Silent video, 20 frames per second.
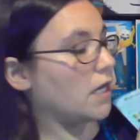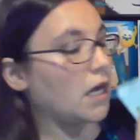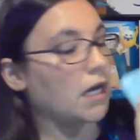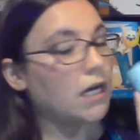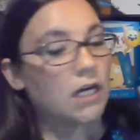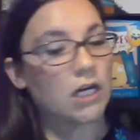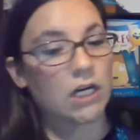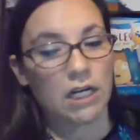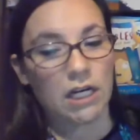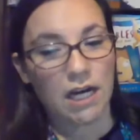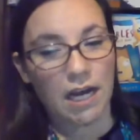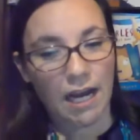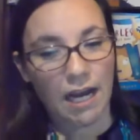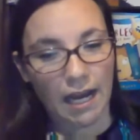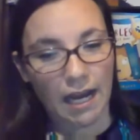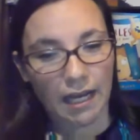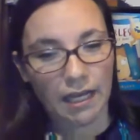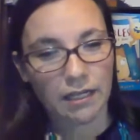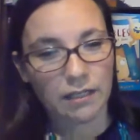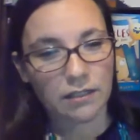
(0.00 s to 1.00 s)
younger
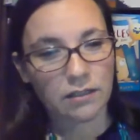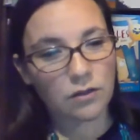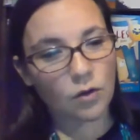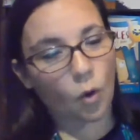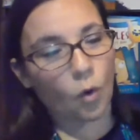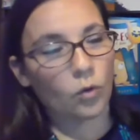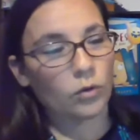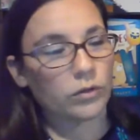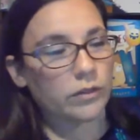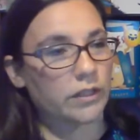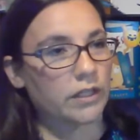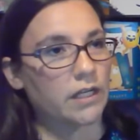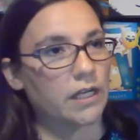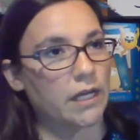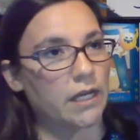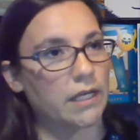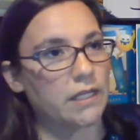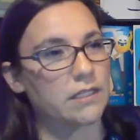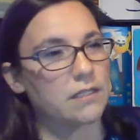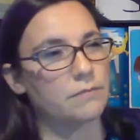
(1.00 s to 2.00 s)
and older
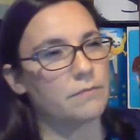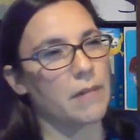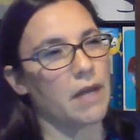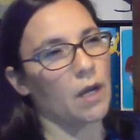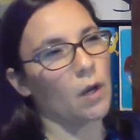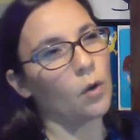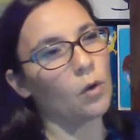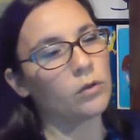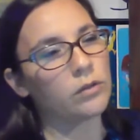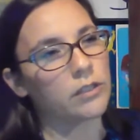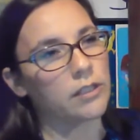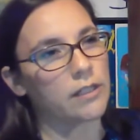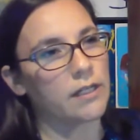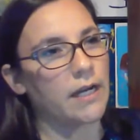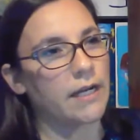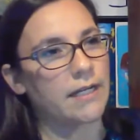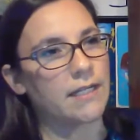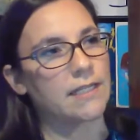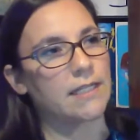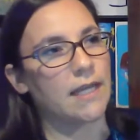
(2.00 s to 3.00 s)
kids. And by older,
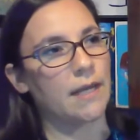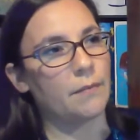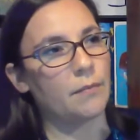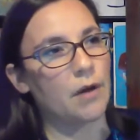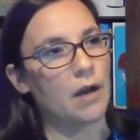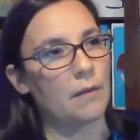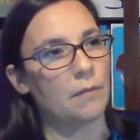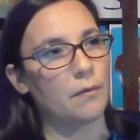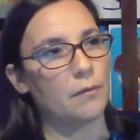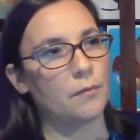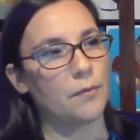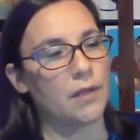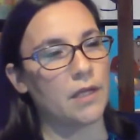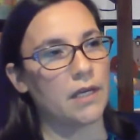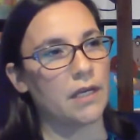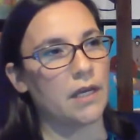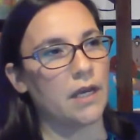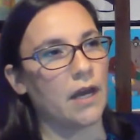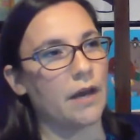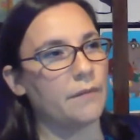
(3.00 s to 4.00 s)
I'd say
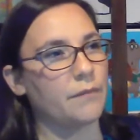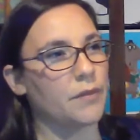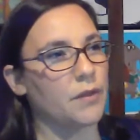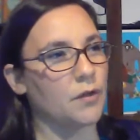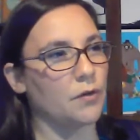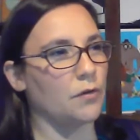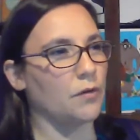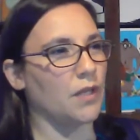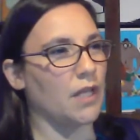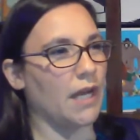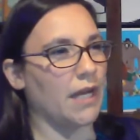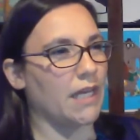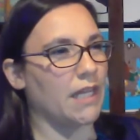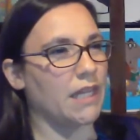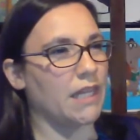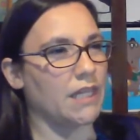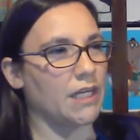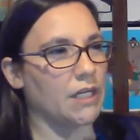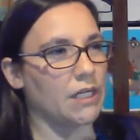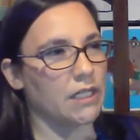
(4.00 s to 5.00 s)
probably up through like
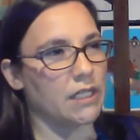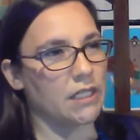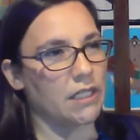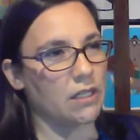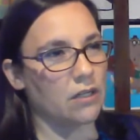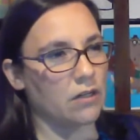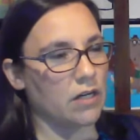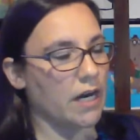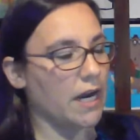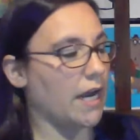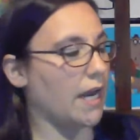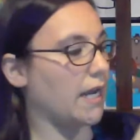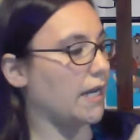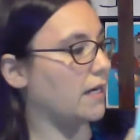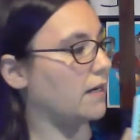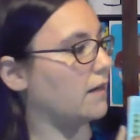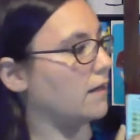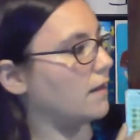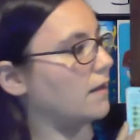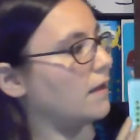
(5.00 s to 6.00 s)
3rd
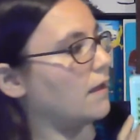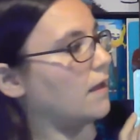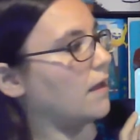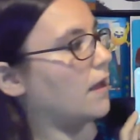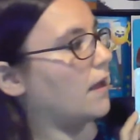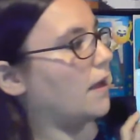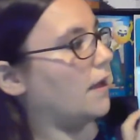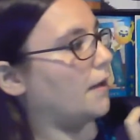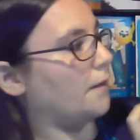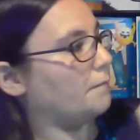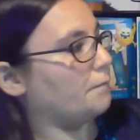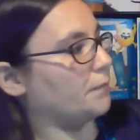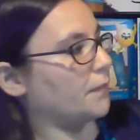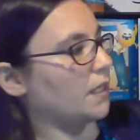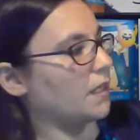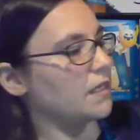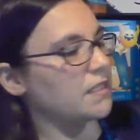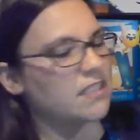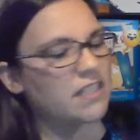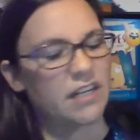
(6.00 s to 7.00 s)
grade.
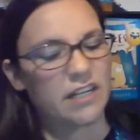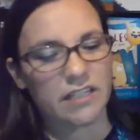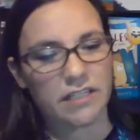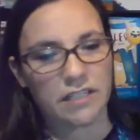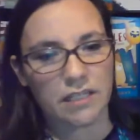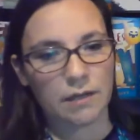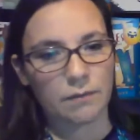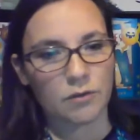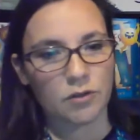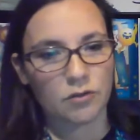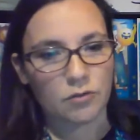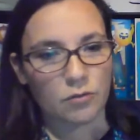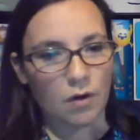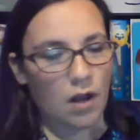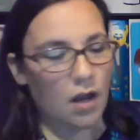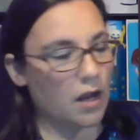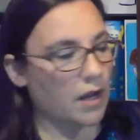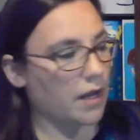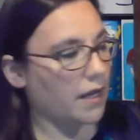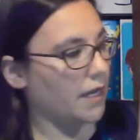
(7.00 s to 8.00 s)
Because there's some
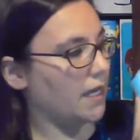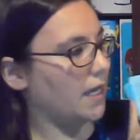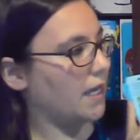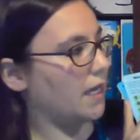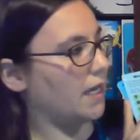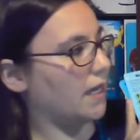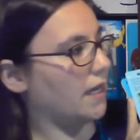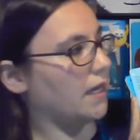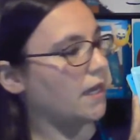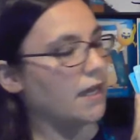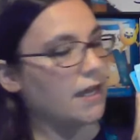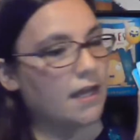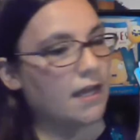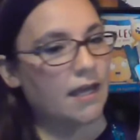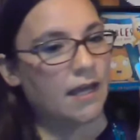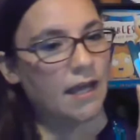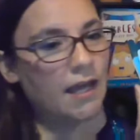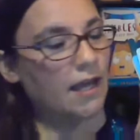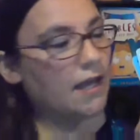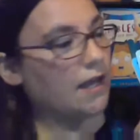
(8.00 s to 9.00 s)
drawing
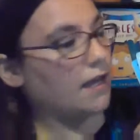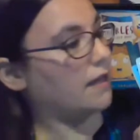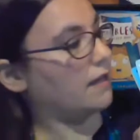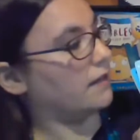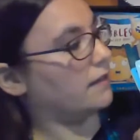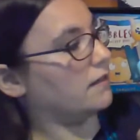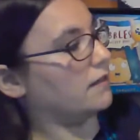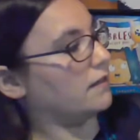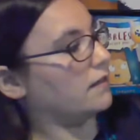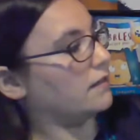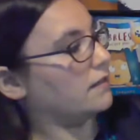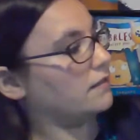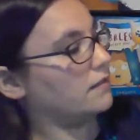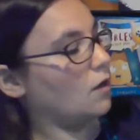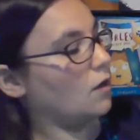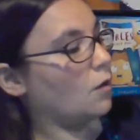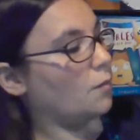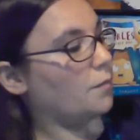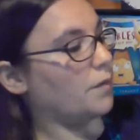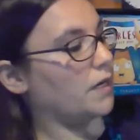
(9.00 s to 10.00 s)
and
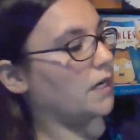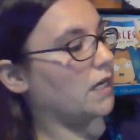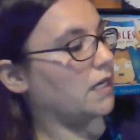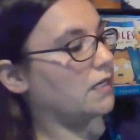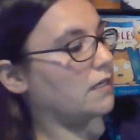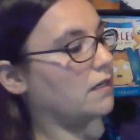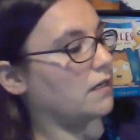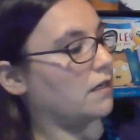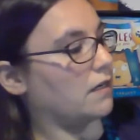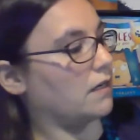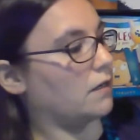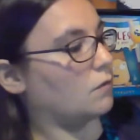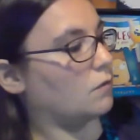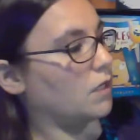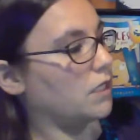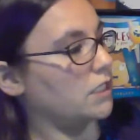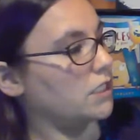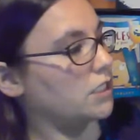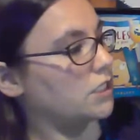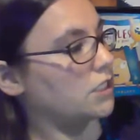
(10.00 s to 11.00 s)
open-ended
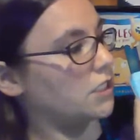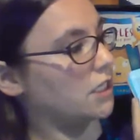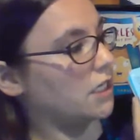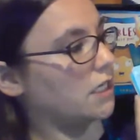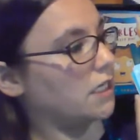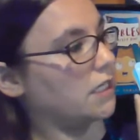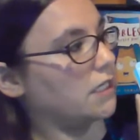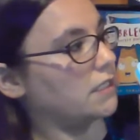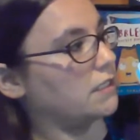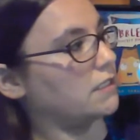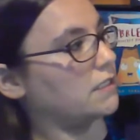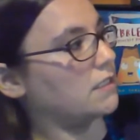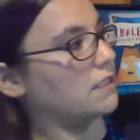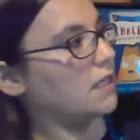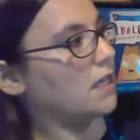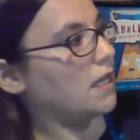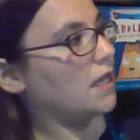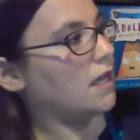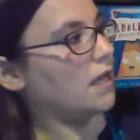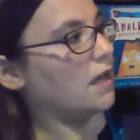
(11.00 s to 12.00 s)
questions,
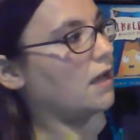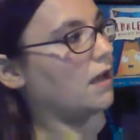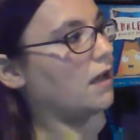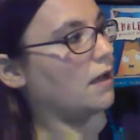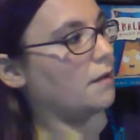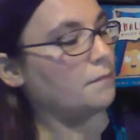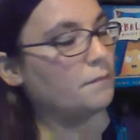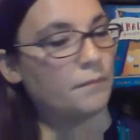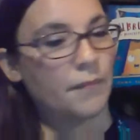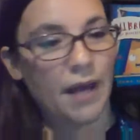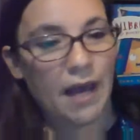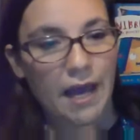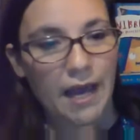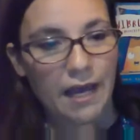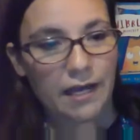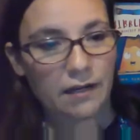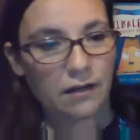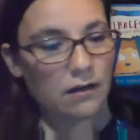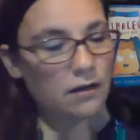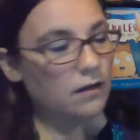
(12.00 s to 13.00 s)

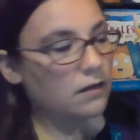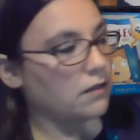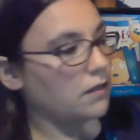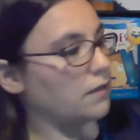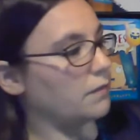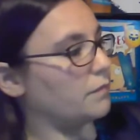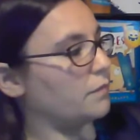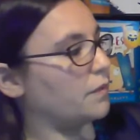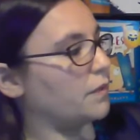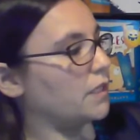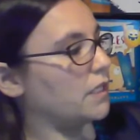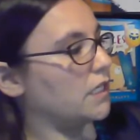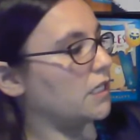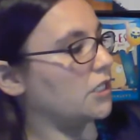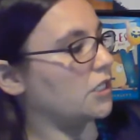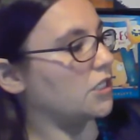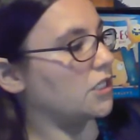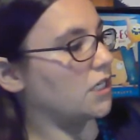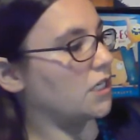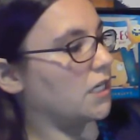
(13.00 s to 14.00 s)
pattern
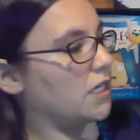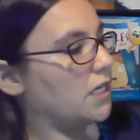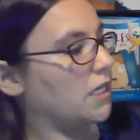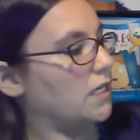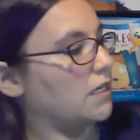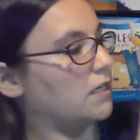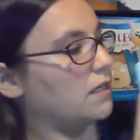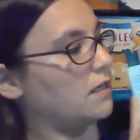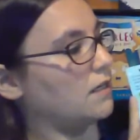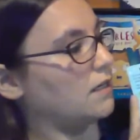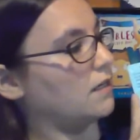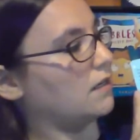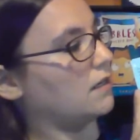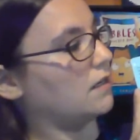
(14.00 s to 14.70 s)
completion,